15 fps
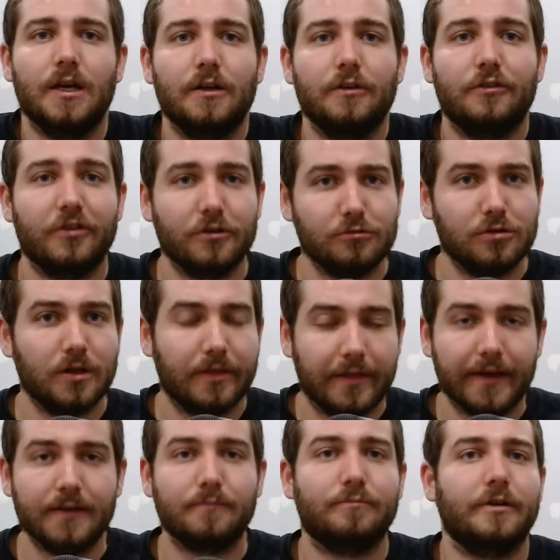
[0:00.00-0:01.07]
So
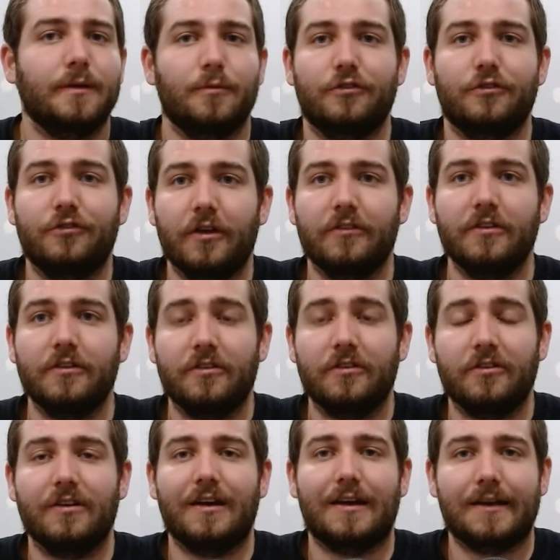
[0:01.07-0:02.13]
that pretty much does it.